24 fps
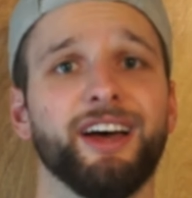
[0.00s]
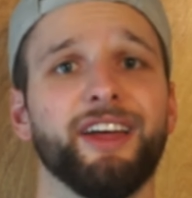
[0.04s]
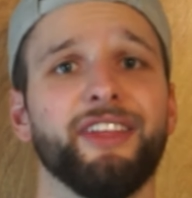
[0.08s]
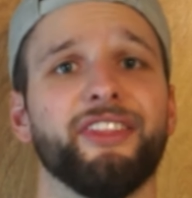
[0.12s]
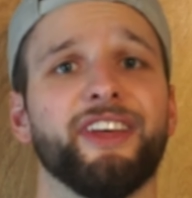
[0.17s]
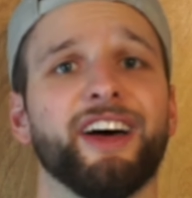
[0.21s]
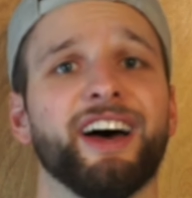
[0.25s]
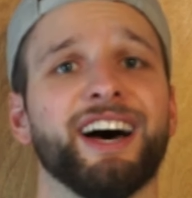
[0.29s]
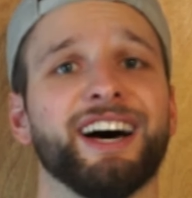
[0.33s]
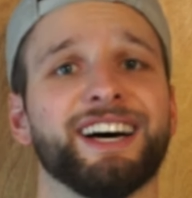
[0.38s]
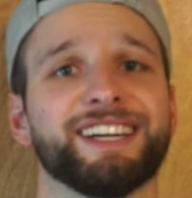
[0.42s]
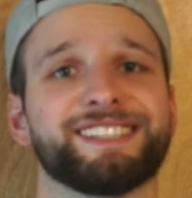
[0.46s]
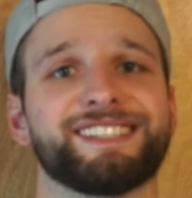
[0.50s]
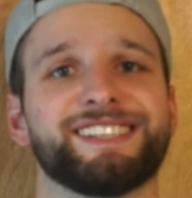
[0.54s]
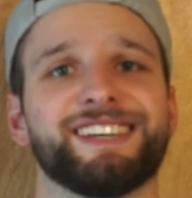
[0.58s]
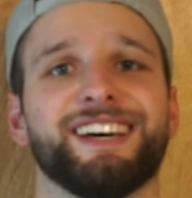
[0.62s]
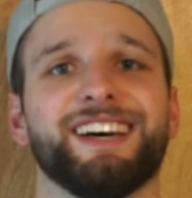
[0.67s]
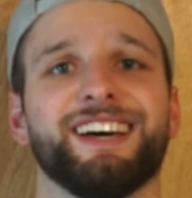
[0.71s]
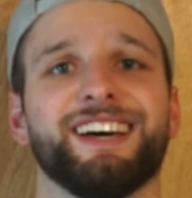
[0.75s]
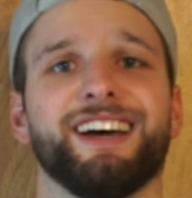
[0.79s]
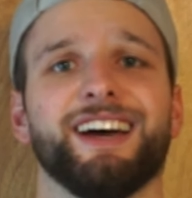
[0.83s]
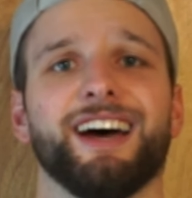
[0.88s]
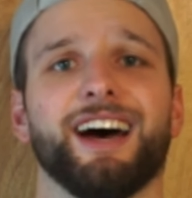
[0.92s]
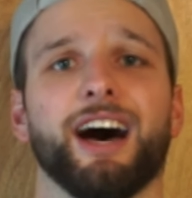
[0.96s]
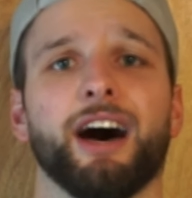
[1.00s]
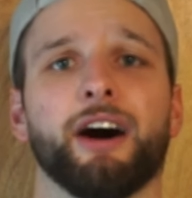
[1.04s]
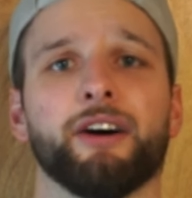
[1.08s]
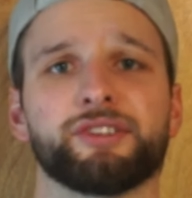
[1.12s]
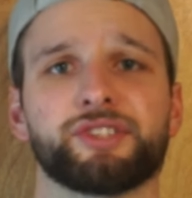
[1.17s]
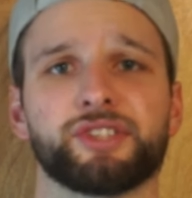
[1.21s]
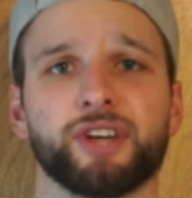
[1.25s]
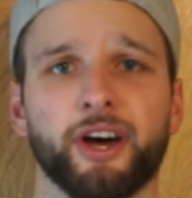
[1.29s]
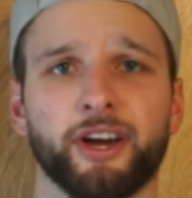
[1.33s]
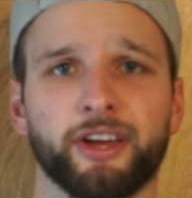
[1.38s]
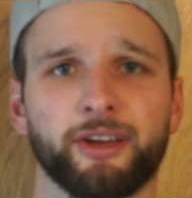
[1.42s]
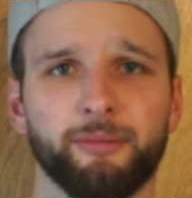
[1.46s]
that I was
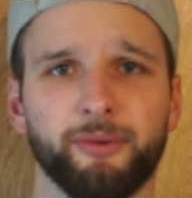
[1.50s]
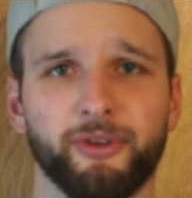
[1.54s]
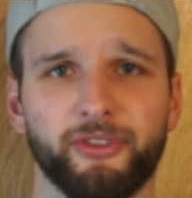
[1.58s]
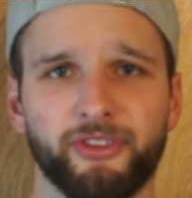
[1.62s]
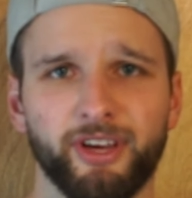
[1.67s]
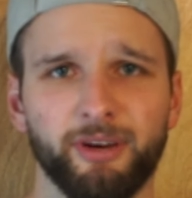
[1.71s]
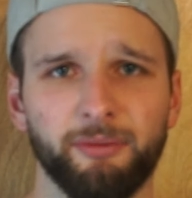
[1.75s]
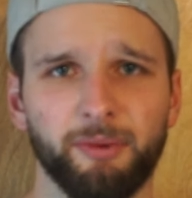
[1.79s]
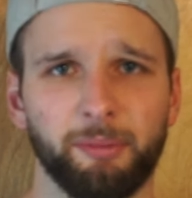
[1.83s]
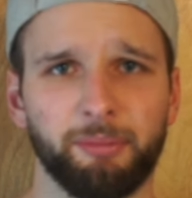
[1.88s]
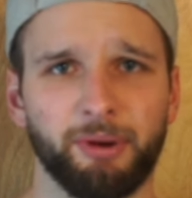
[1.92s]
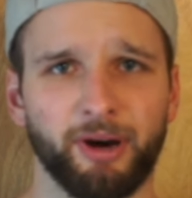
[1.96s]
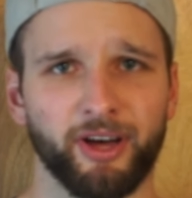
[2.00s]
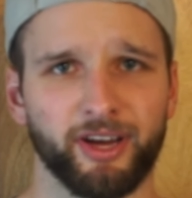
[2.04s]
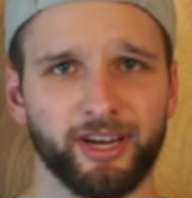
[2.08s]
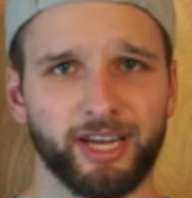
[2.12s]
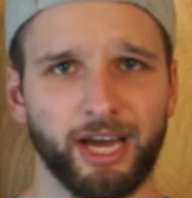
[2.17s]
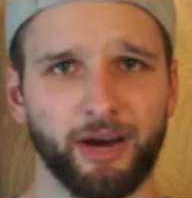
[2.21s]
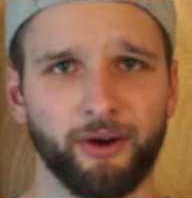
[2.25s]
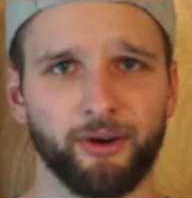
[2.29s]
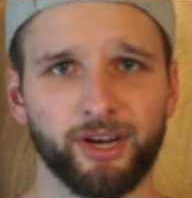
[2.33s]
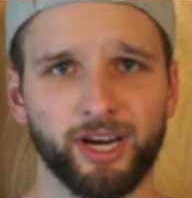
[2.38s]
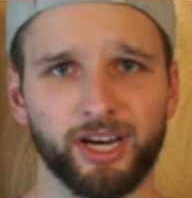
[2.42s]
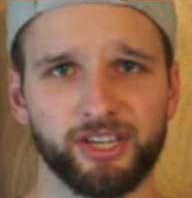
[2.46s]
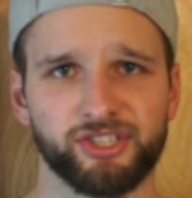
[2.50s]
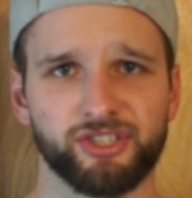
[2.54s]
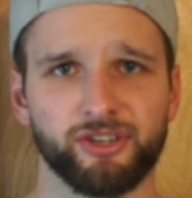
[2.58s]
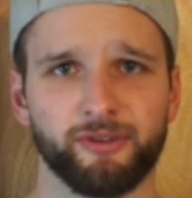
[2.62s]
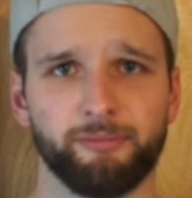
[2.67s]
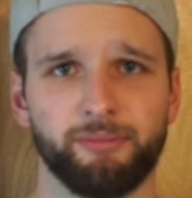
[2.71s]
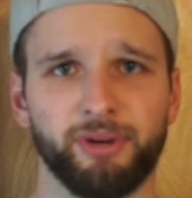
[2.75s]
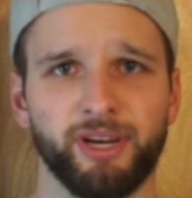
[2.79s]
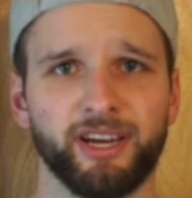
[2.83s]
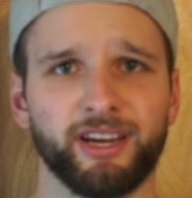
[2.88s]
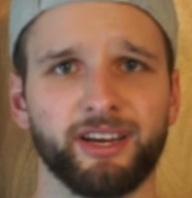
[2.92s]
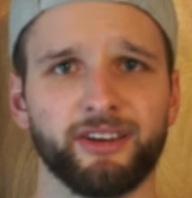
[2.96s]
talking with him about like how he got so
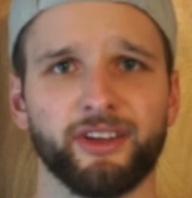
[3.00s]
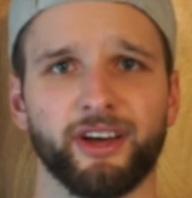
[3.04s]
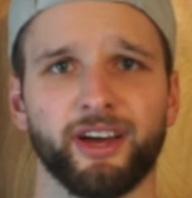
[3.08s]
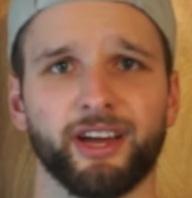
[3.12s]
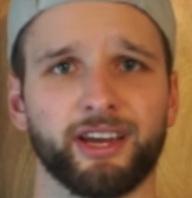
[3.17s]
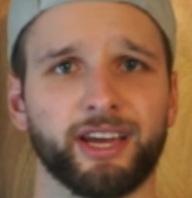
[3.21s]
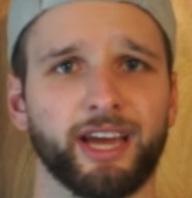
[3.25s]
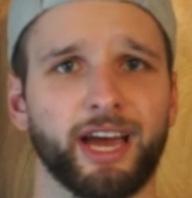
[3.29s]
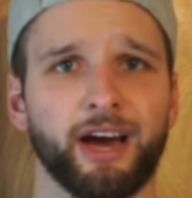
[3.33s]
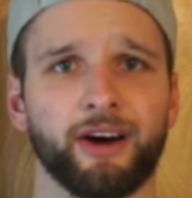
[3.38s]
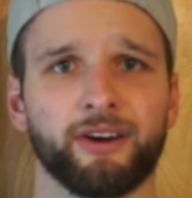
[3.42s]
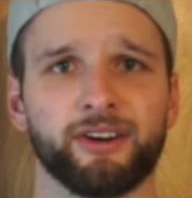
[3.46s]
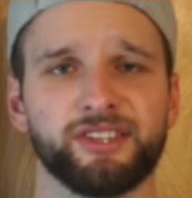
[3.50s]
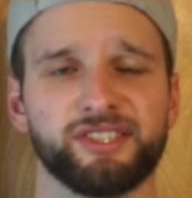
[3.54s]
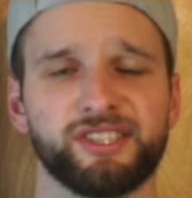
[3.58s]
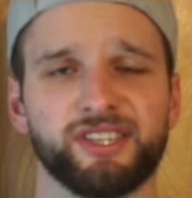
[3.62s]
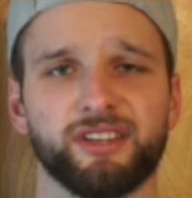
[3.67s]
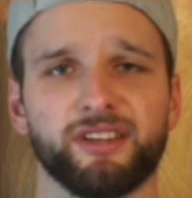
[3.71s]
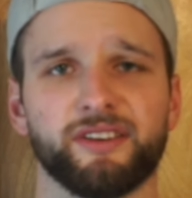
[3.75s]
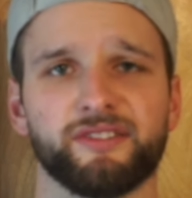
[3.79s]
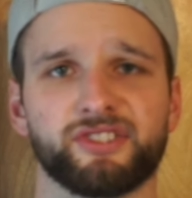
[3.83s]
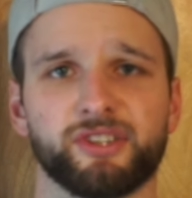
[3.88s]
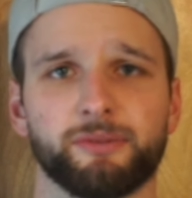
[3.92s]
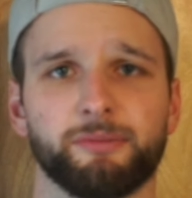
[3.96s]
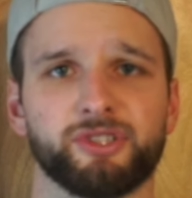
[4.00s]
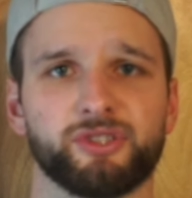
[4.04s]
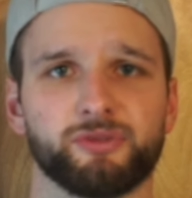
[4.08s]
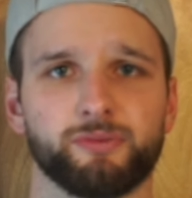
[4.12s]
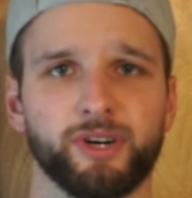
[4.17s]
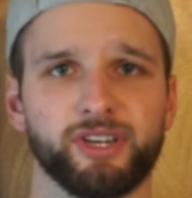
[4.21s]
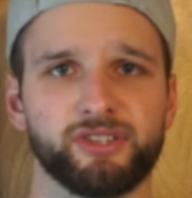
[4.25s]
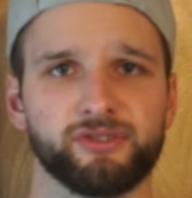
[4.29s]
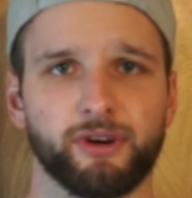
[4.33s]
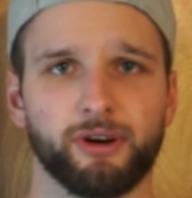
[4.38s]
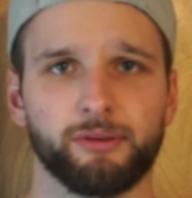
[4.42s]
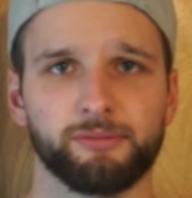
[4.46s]
big and like how does he lift so much
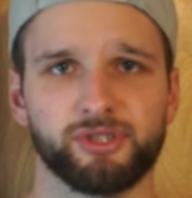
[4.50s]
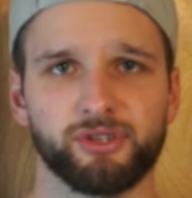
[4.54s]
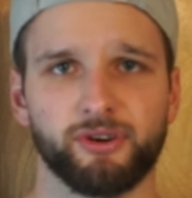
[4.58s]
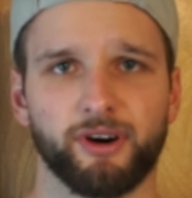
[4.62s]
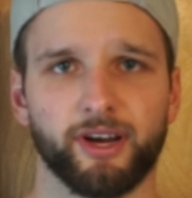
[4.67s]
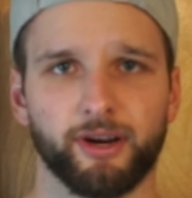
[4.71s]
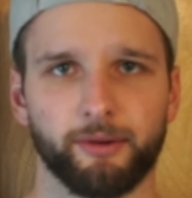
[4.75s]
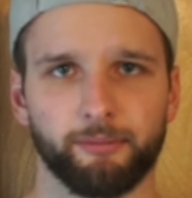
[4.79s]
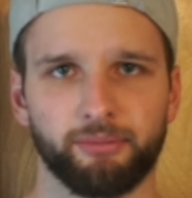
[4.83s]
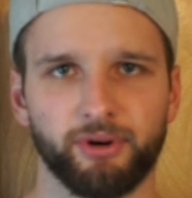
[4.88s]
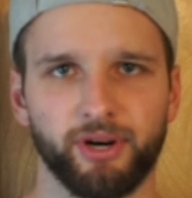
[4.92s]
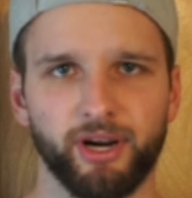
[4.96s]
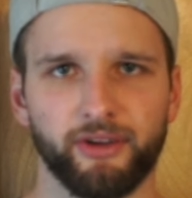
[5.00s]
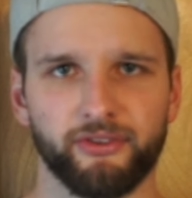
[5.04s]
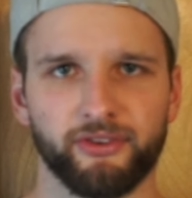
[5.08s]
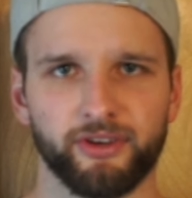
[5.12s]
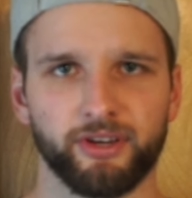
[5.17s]
weight while I'm so out of breath.